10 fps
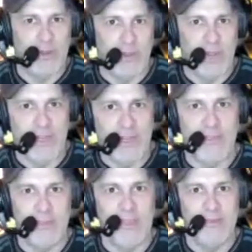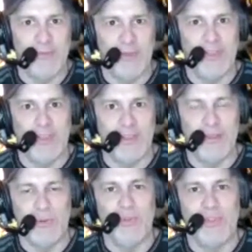All right, it can be really a
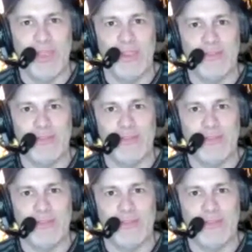cool thing.